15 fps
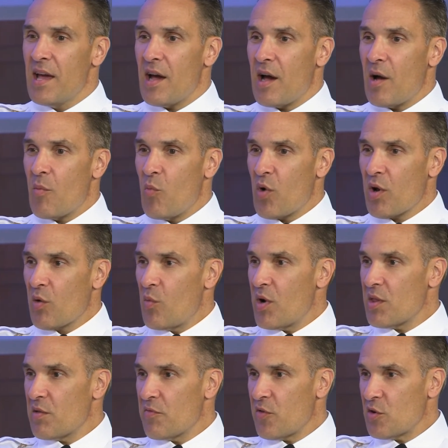We were
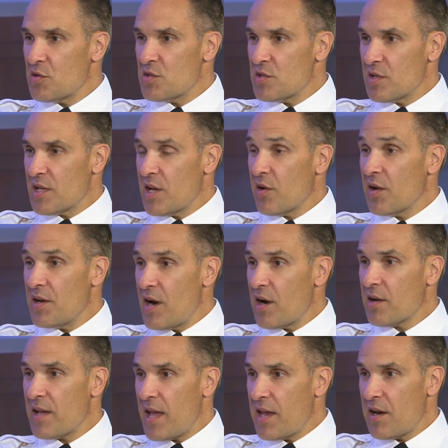one of the first to carry
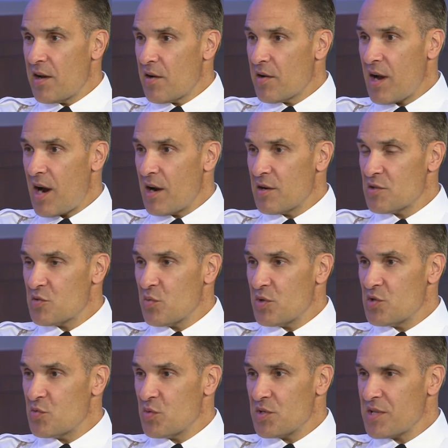Narcan in our cars,
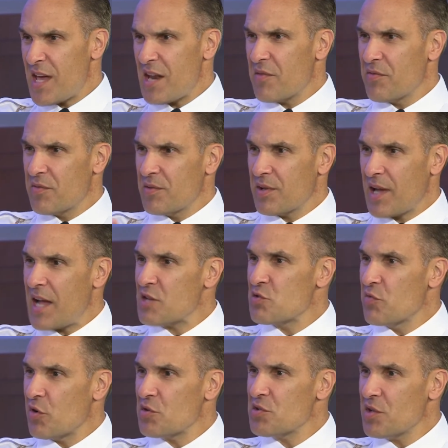which was kind of
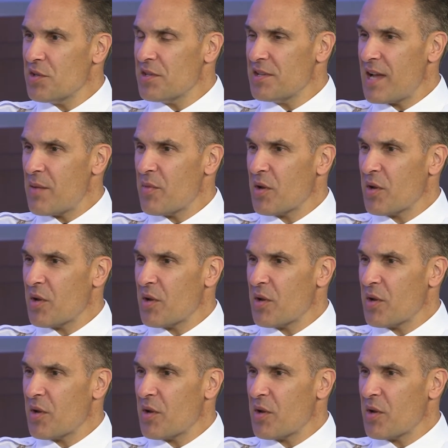controversial at the time.